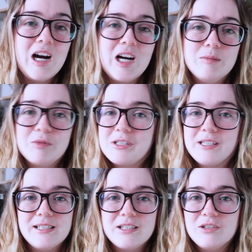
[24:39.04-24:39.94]
I'm just
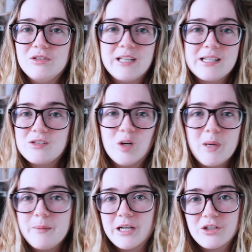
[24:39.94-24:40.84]
like, that's not
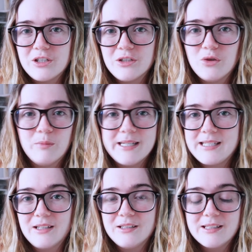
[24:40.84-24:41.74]
my passion or my
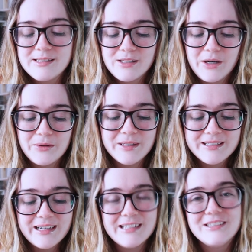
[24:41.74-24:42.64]
talent. So
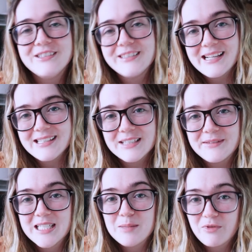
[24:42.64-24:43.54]
I do tend to
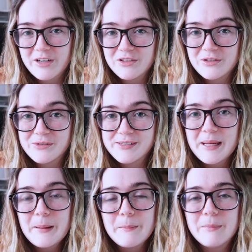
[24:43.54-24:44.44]
leave it to the professionals,
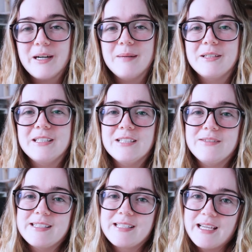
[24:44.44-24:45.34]
but I'm gonna
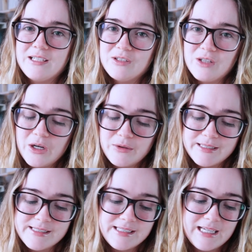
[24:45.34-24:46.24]
give this a go
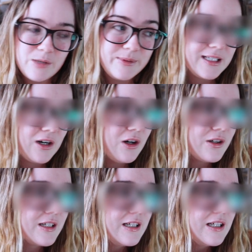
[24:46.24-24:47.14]
and see how we get
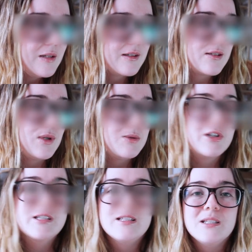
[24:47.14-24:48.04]
on, because what I'm
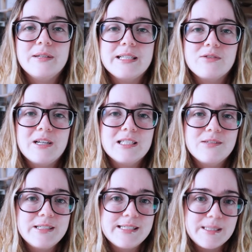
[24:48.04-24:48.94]
trying to do is
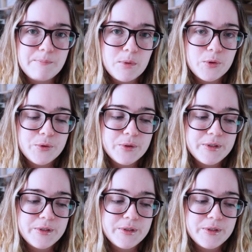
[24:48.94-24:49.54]
relatively simple.